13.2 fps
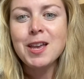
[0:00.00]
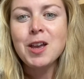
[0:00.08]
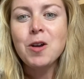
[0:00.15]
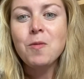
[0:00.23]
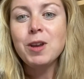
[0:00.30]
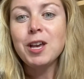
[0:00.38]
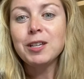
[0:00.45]

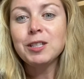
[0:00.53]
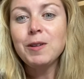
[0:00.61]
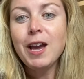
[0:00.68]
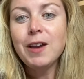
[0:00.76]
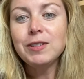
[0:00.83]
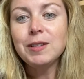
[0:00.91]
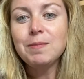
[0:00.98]
We also
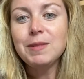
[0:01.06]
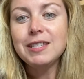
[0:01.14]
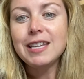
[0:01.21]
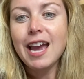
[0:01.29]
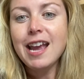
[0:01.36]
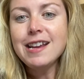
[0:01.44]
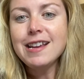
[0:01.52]
have some
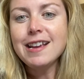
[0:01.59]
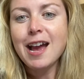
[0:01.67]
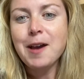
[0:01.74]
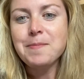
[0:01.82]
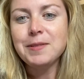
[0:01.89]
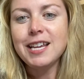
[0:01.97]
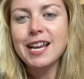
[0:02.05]
dining
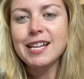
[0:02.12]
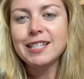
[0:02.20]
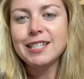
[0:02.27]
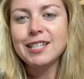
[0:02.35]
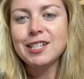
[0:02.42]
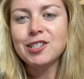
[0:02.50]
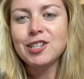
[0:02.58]
updates
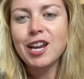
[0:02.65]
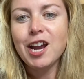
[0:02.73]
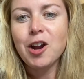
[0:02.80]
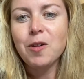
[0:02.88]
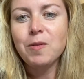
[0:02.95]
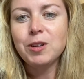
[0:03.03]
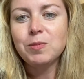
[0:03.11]
to
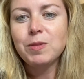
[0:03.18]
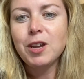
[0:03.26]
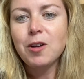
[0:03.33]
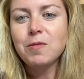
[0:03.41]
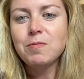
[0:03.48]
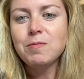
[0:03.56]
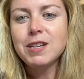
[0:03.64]
share, which we
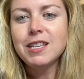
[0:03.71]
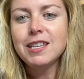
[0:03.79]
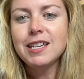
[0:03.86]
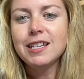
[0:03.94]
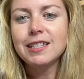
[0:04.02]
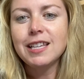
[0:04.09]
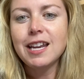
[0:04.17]
are really
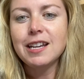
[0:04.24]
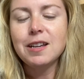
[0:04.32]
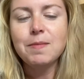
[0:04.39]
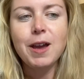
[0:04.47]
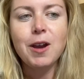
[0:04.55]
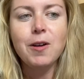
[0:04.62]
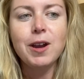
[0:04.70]
excited
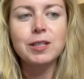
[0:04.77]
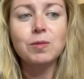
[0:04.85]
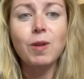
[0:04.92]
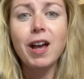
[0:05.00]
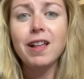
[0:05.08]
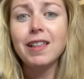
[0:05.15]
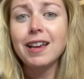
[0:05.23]
about as well.